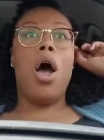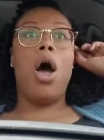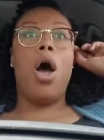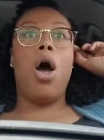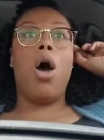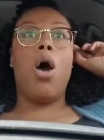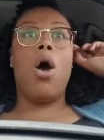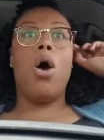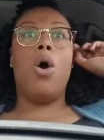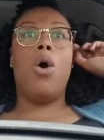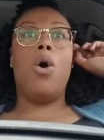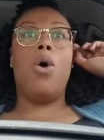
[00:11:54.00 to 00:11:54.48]

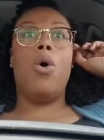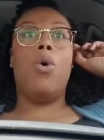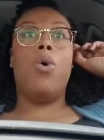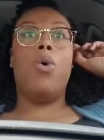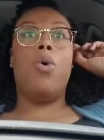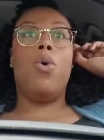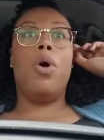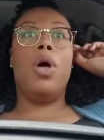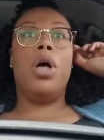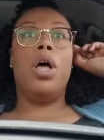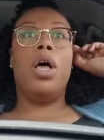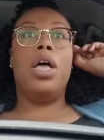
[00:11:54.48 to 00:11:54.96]

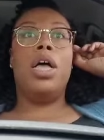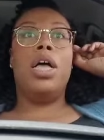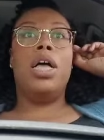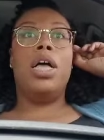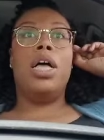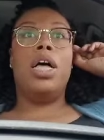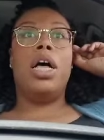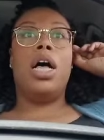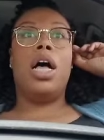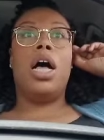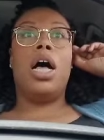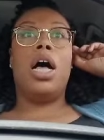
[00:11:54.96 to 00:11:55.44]
Oh,
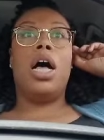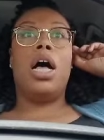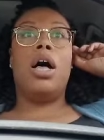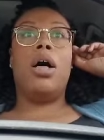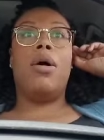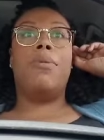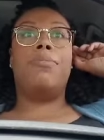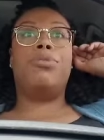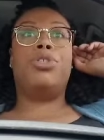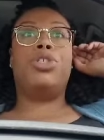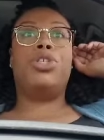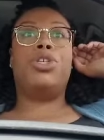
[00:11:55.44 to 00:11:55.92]

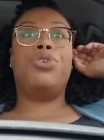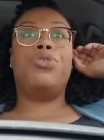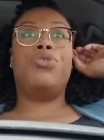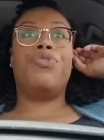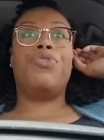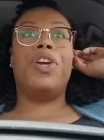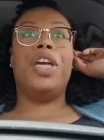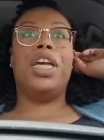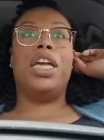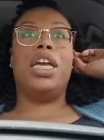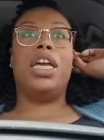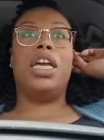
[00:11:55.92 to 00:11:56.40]
um,
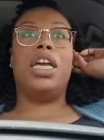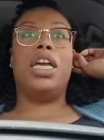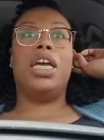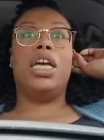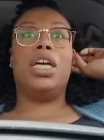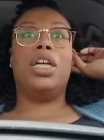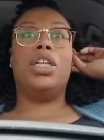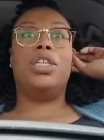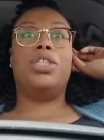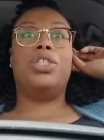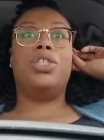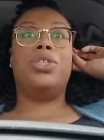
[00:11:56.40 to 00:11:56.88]
Tariq.
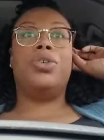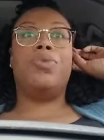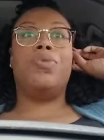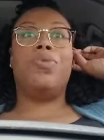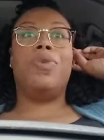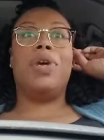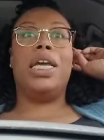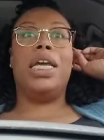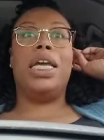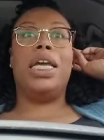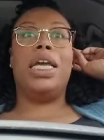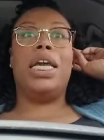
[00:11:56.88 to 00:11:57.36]

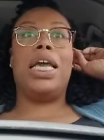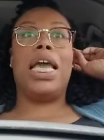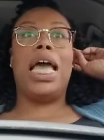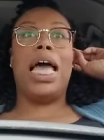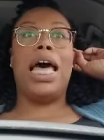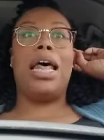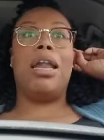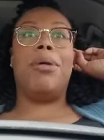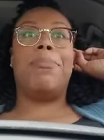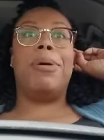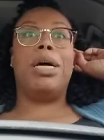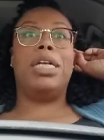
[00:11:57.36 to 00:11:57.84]
Tariq
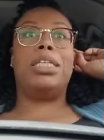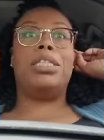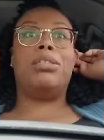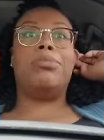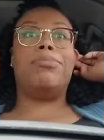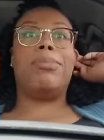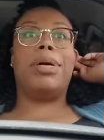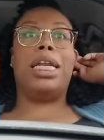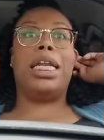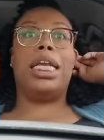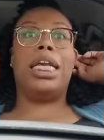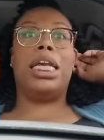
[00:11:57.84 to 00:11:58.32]
had a bunch
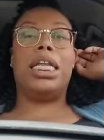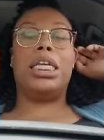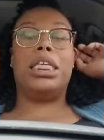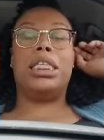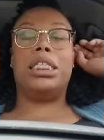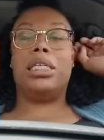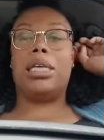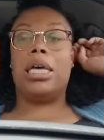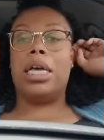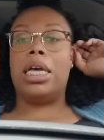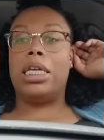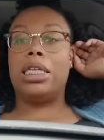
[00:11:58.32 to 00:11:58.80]
of money in
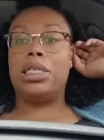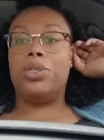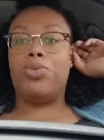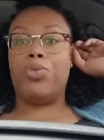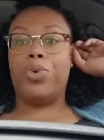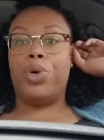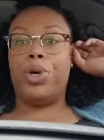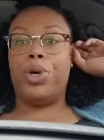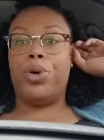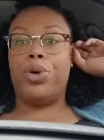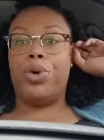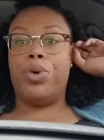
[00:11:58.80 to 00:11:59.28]
his his
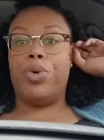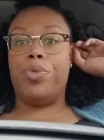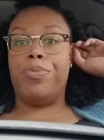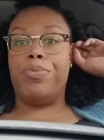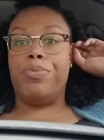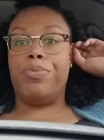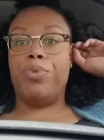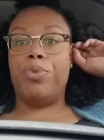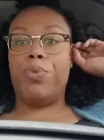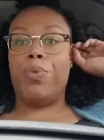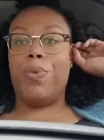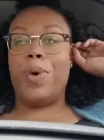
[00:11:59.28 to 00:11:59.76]
room.